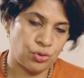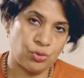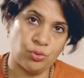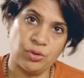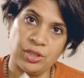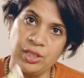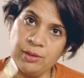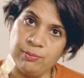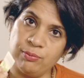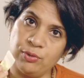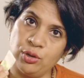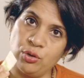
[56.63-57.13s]
to
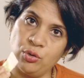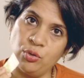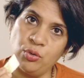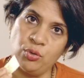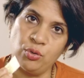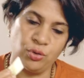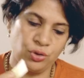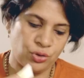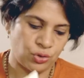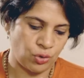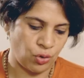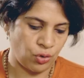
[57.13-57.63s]
keep the
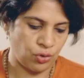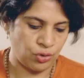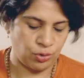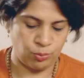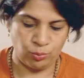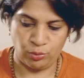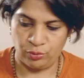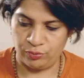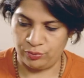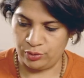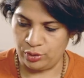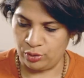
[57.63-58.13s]
cores or
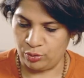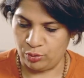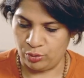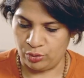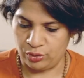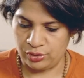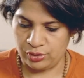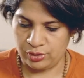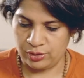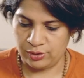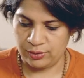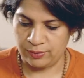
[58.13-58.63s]
remove the
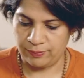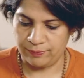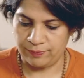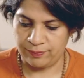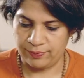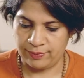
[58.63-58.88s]
cores.